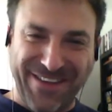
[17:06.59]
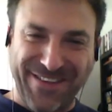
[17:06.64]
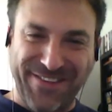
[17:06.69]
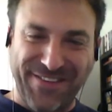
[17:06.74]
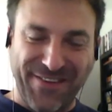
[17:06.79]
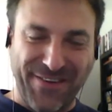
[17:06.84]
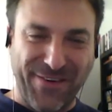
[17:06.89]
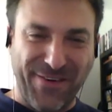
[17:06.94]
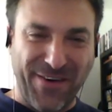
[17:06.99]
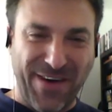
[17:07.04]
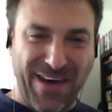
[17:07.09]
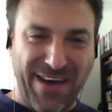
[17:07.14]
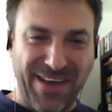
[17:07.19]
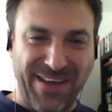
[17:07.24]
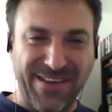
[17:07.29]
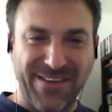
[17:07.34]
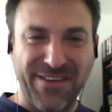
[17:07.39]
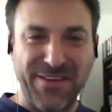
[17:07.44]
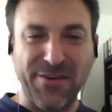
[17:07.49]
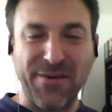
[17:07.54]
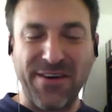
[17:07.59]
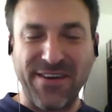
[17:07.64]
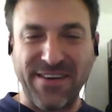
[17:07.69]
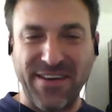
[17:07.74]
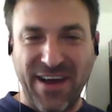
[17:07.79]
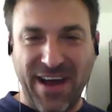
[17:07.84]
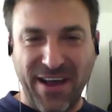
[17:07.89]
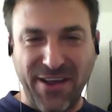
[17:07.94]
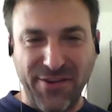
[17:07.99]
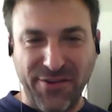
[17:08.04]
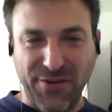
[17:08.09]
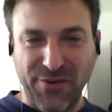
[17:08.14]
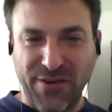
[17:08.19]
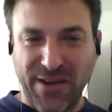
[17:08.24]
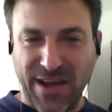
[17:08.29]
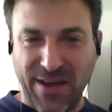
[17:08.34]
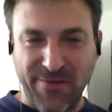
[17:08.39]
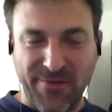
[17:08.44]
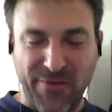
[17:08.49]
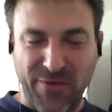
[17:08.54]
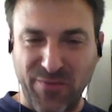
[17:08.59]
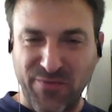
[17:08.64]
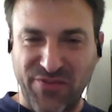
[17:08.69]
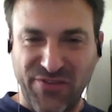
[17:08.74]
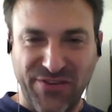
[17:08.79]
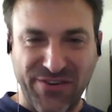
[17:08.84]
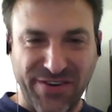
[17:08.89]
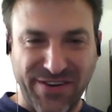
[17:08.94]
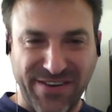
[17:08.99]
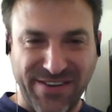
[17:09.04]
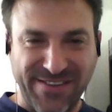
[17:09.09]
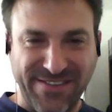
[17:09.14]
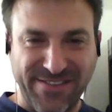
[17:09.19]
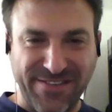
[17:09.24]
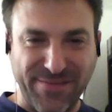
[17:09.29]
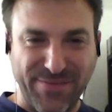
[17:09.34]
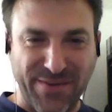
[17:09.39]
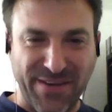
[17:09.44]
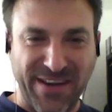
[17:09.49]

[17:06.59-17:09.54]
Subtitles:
So I don't come from journalism,